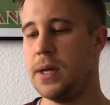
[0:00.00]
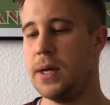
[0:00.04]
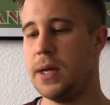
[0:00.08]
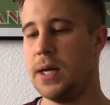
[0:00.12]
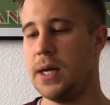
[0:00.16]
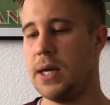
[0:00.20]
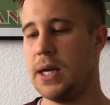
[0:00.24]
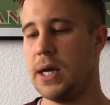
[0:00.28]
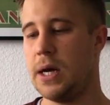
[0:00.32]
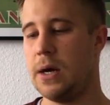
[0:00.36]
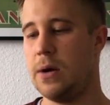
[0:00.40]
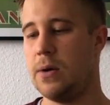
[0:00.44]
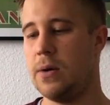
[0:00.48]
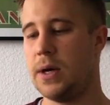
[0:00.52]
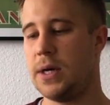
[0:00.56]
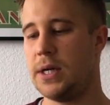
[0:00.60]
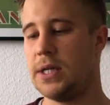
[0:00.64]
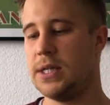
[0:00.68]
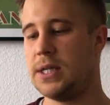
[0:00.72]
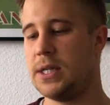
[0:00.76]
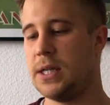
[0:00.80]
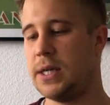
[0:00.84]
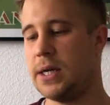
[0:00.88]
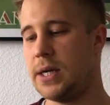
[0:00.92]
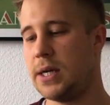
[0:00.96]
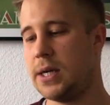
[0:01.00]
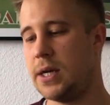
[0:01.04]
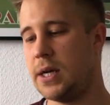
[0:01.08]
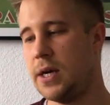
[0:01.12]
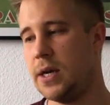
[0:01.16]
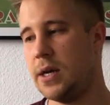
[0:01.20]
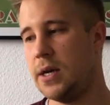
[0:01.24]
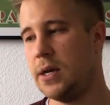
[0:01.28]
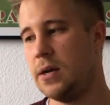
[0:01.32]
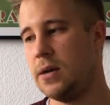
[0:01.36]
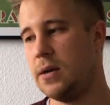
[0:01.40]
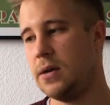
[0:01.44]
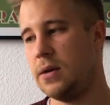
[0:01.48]
and how a Riesling
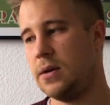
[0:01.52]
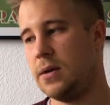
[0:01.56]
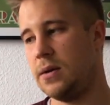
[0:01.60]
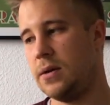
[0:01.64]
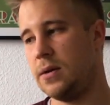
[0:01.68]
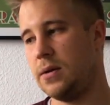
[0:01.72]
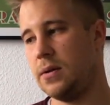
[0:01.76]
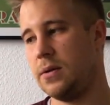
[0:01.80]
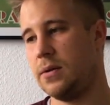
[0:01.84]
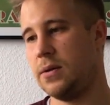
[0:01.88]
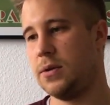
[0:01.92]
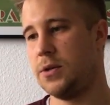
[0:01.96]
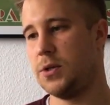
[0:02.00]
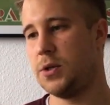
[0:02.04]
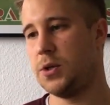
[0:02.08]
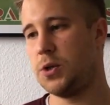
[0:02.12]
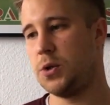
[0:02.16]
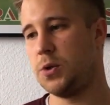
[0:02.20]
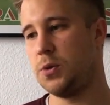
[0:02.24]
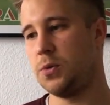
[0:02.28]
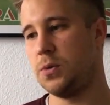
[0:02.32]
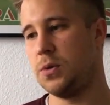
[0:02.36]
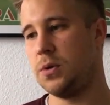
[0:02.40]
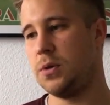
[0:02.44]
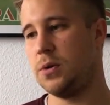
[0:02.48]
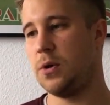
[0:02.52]
should